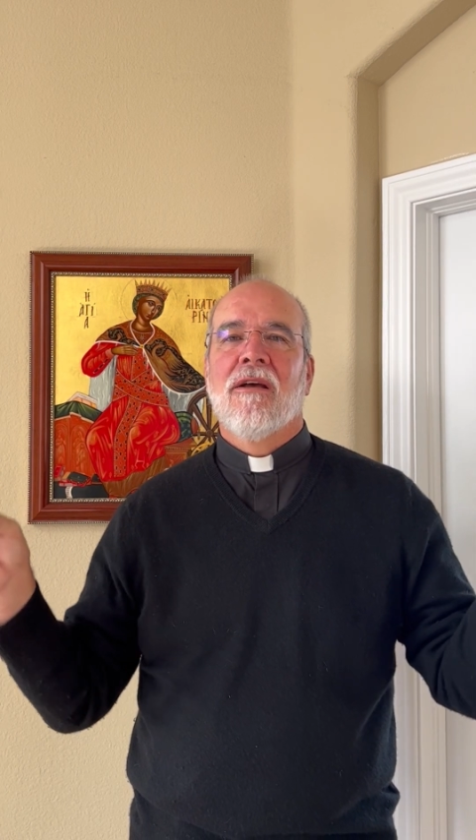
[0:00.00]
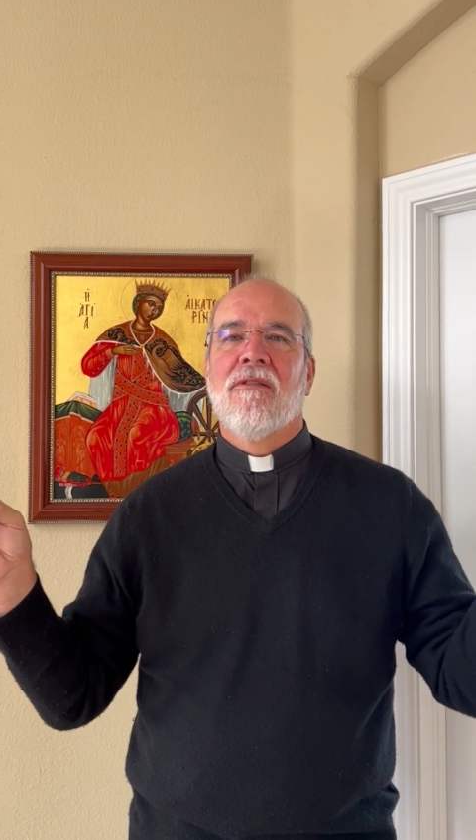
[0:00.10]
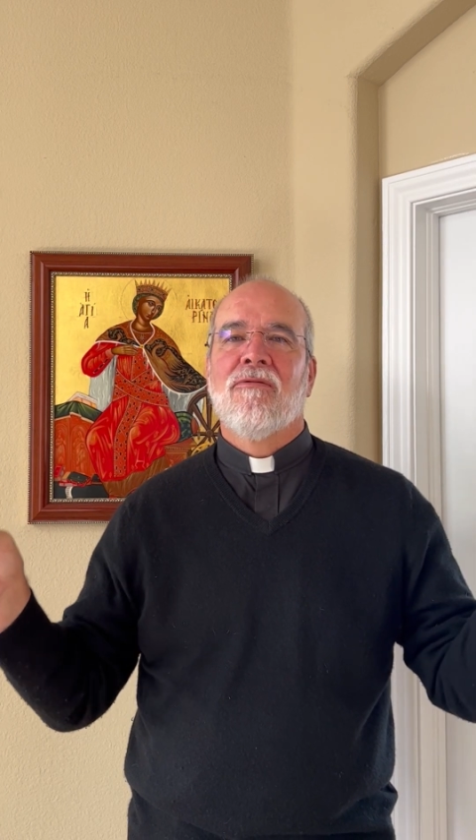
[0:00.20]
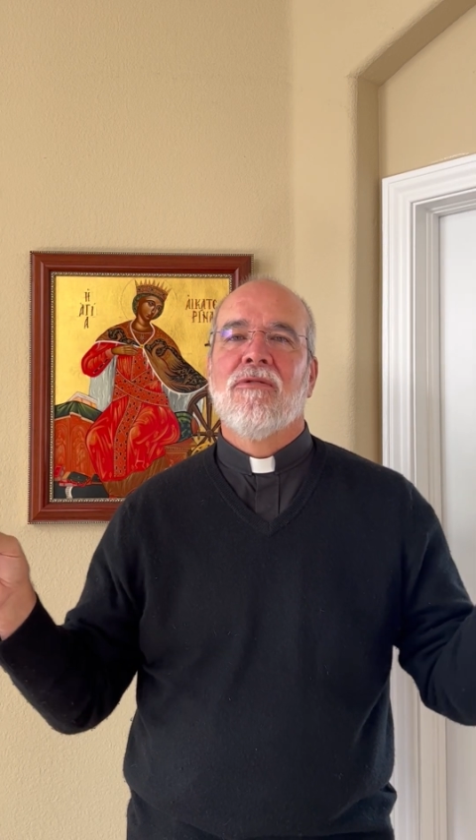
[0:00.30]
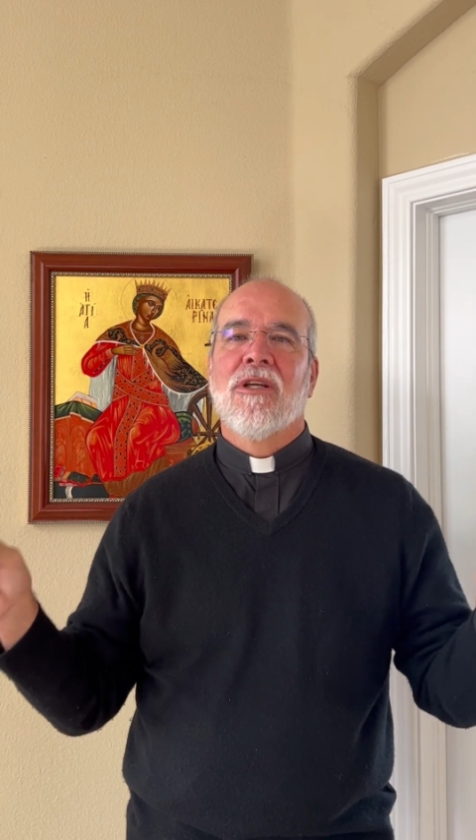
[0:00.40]

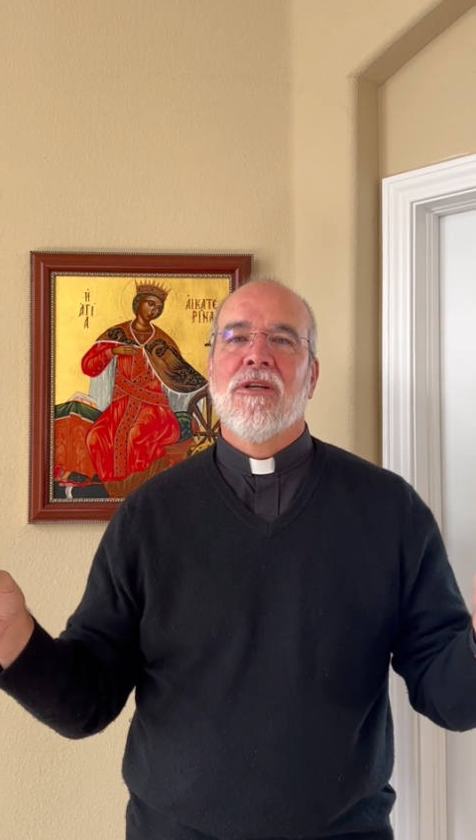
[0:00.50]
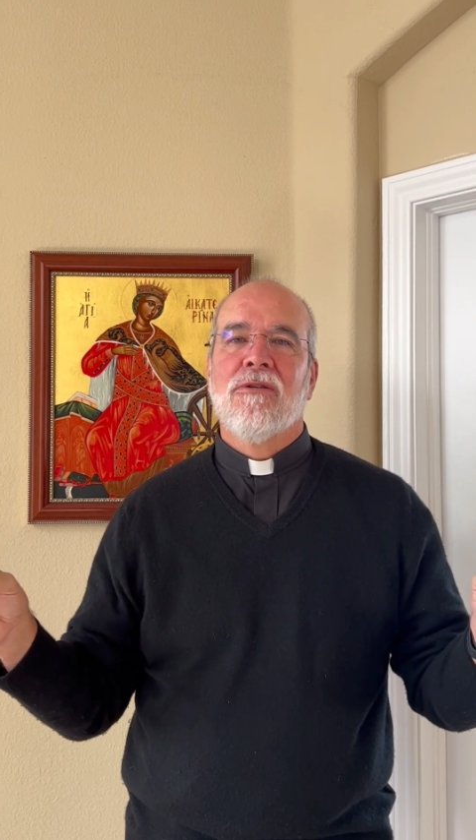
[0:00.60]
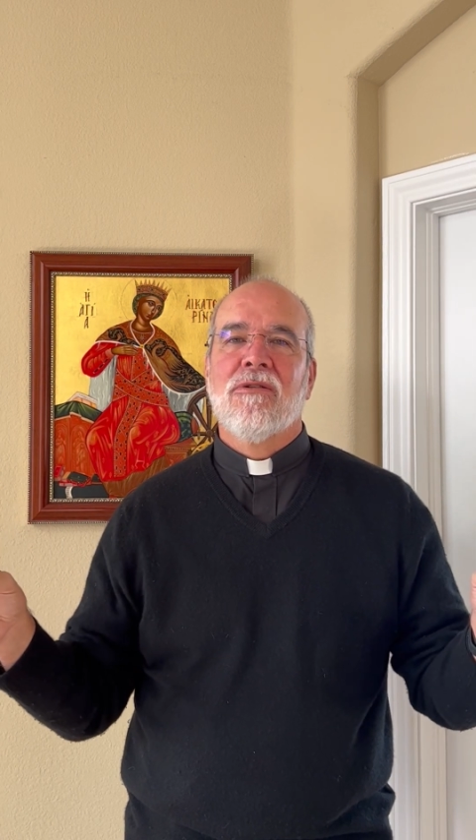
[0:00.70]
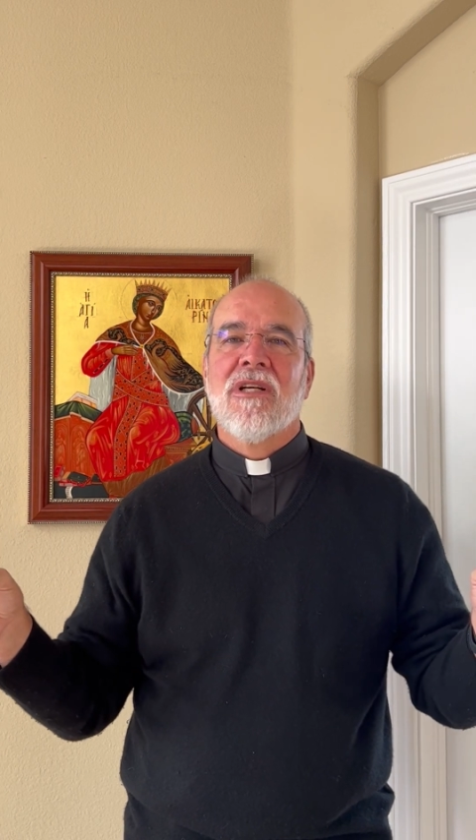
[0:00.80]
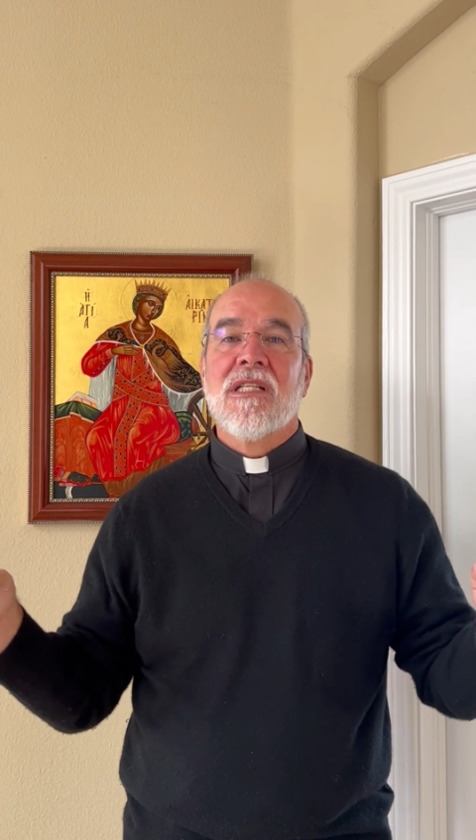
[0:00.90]
through the
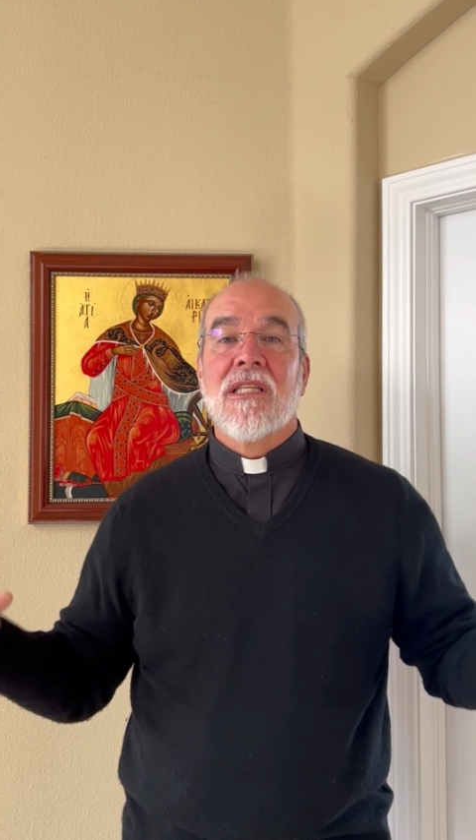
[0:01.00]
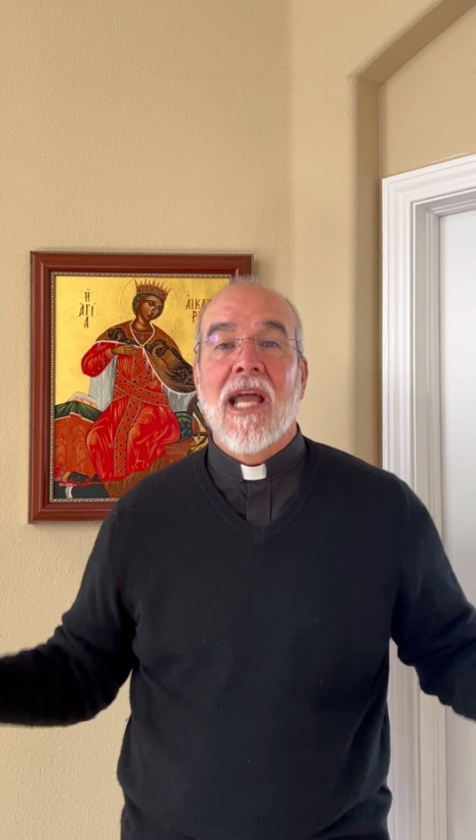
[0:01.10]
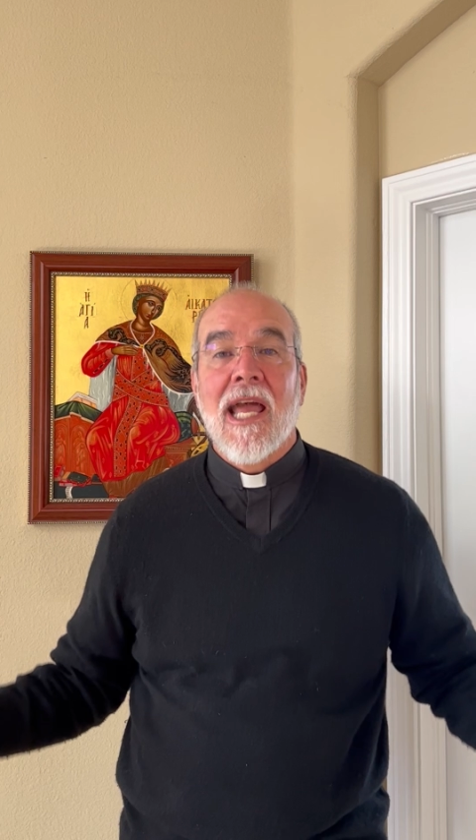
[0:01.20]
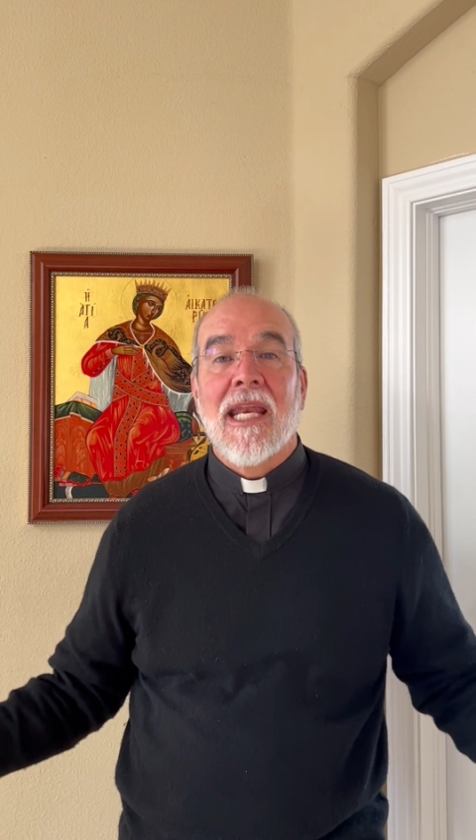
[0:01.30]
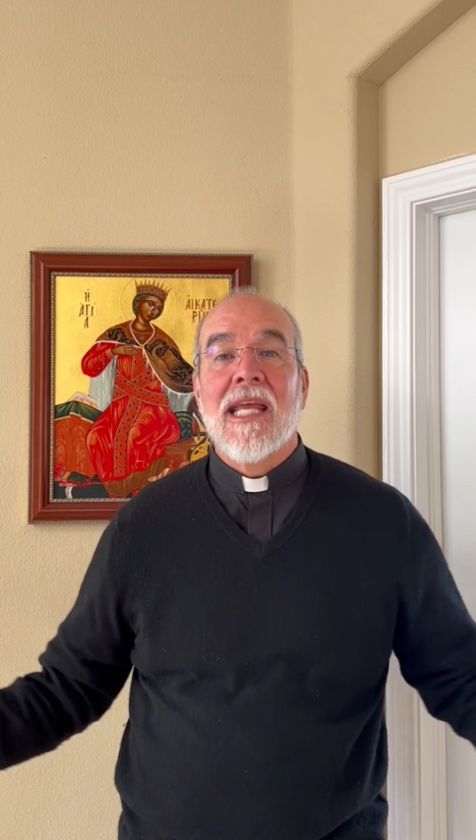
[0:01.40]
Eucharist
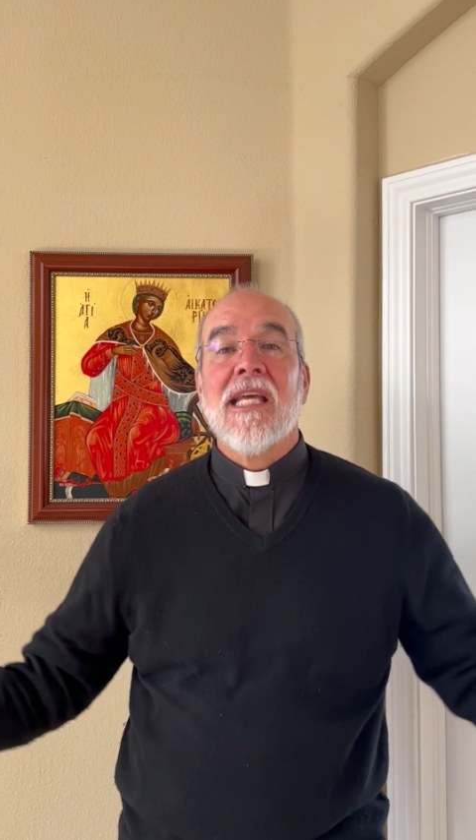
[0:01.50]
and